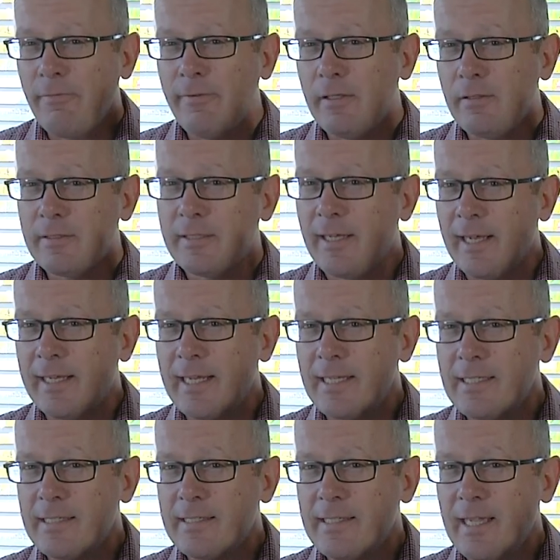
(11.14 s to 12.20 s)
filter, and as
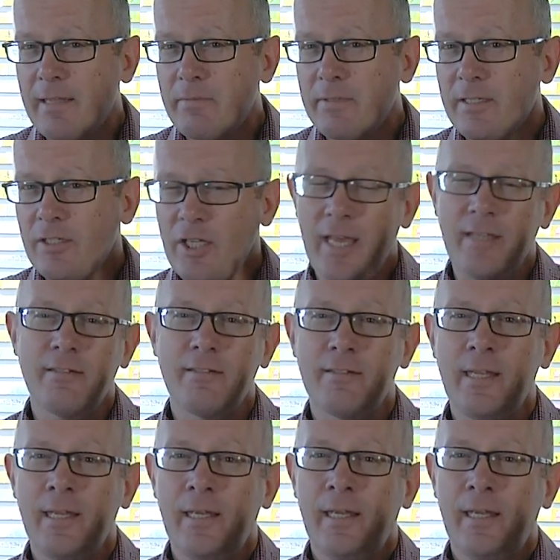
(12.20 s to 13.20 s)
its name suggests,